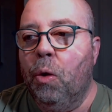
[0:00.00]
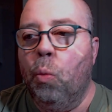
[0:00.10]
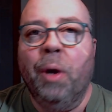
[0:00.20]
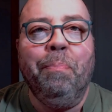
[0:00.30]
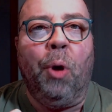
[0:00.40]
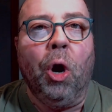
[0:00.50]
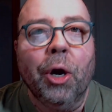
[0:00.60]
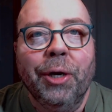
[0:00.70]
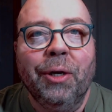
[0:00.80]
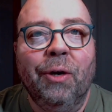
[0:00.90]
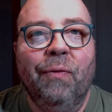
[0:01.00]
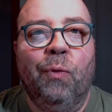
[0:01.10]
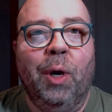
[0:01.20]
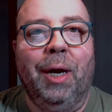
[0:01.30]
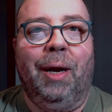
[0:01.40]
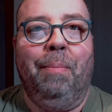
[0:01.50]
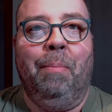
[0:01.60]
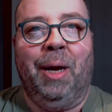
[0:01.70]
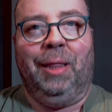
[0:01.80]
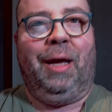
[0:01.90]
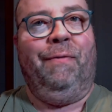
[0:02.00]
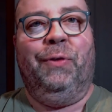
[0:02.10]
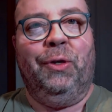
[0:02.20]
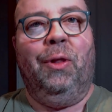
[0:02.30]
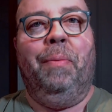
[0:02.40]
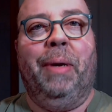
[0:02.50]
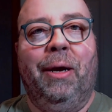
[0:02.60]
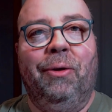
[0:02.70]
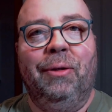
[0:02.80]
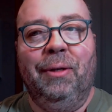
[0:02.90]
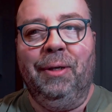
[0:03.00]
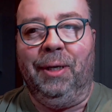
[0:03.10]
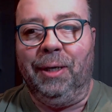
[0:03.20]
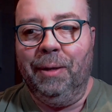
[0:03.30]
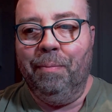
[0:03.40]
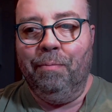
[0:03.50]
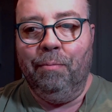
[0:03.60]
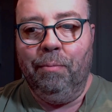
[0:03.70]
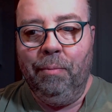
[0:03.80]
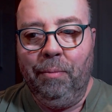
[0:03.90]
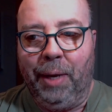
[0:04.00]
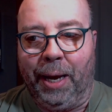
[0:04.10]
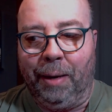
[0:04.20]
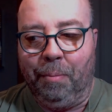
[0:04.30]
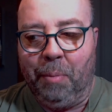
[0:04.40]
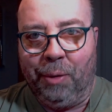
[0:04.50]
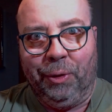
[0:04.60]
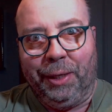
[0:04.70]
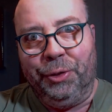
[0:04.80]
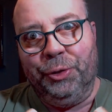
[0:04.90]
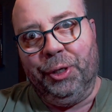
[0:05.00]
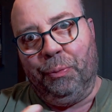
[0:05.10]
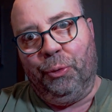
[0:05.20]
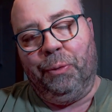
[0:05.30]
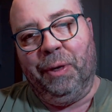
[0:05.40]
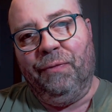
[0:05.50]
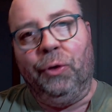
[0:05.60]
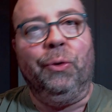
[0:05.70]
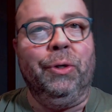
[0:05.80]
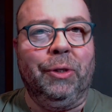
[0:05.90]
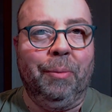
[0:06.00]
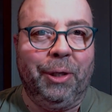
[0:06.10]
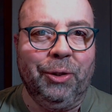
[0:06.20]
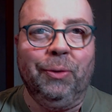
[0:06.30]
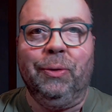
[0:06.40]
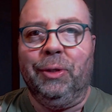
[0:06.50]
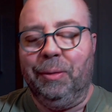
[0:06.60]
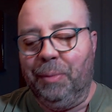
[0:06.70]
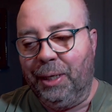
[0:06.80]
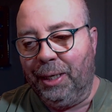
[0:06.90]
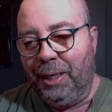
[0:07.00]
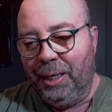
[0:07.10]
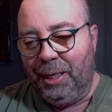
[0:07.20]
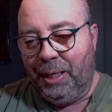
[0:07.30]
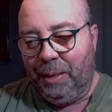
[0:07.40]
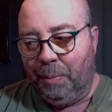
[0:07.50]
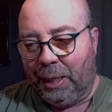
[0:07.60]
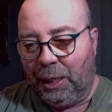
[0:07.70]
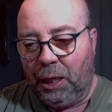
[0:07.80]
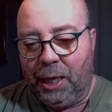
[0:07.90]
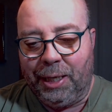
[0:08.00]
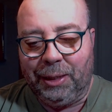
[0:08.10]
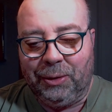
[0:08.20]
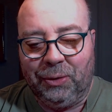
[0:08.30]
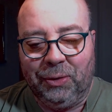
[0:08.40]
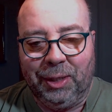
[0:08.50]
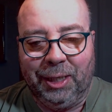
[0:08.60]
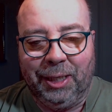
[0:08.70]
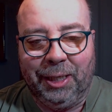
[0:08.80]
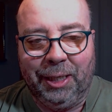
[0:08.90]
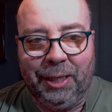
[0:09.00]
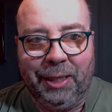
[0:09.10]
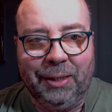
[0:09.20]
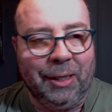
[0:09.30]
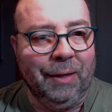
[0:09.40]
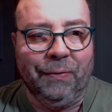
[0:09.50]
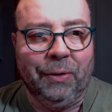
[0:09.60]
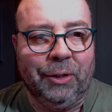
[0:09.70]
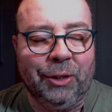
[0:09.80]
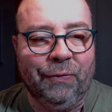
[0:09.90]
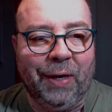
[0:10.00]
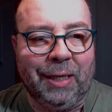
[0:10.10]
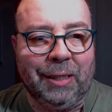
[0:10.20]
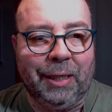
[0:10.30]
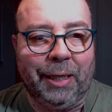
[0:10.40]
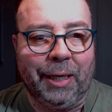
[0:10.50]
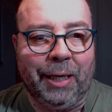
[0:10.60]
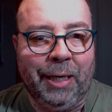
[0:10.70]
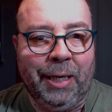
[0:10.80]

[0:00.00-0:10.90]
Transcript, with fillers: what part of what my life is all about, um, and my relationship with my viewers and my students and my my clients, uh, these covers, just fascinating.